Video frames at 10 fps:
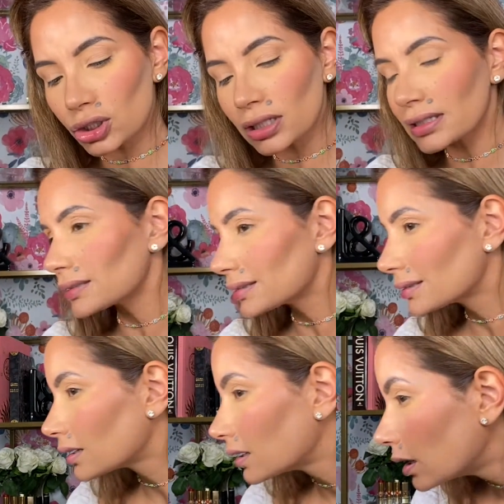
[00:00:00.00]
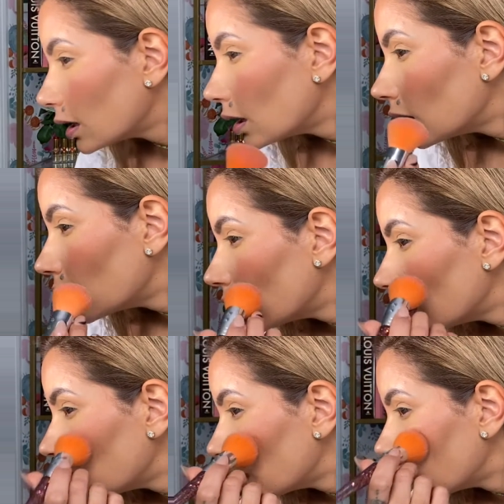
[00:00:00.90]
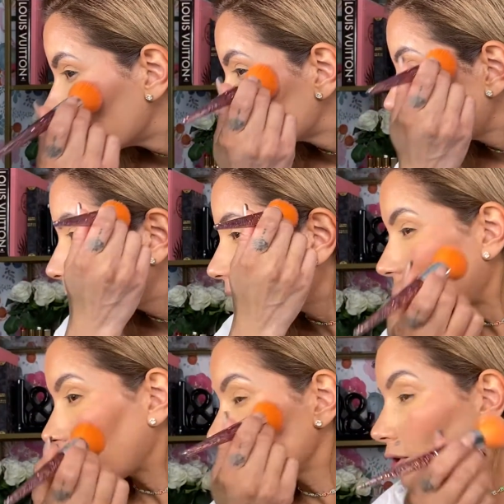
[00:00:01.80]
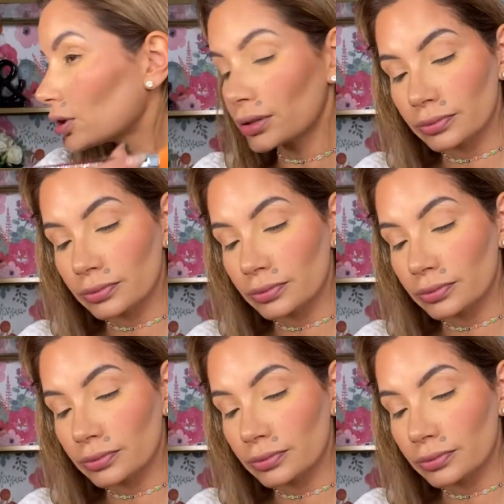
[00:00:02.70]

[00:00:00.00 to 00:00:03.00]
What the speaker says: is the powder.